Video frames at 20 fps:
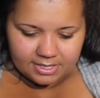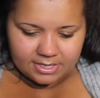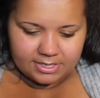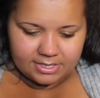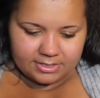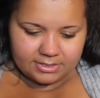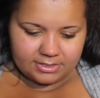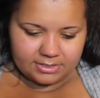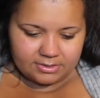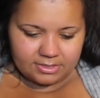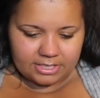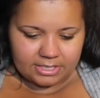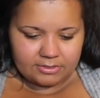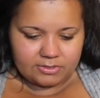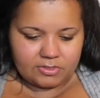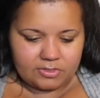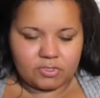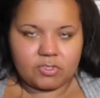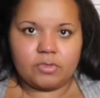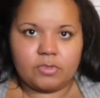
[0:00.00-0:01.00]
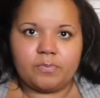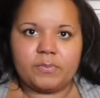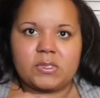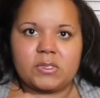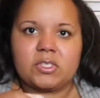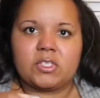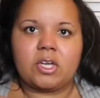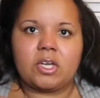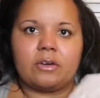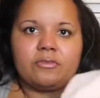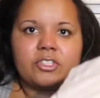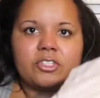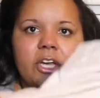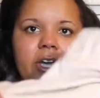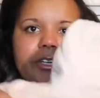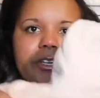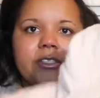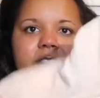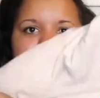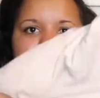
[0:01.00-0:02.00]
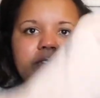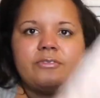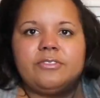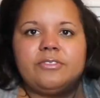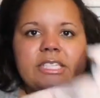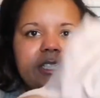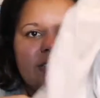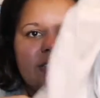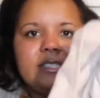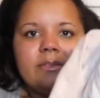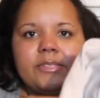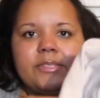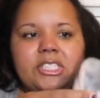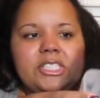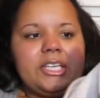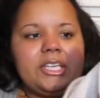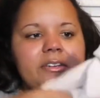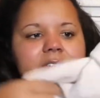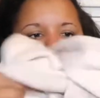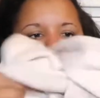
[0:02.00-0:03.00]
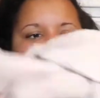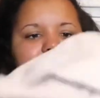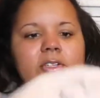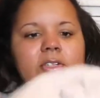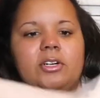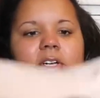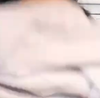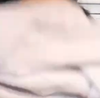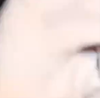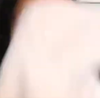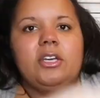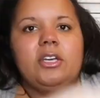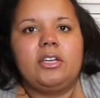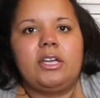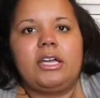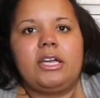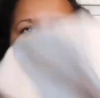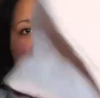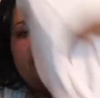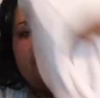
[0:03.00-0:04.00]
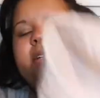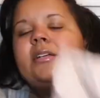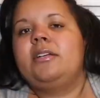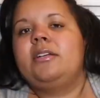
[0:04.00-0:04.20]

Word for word: and it's like super soft, cozy, fleecy material, uh,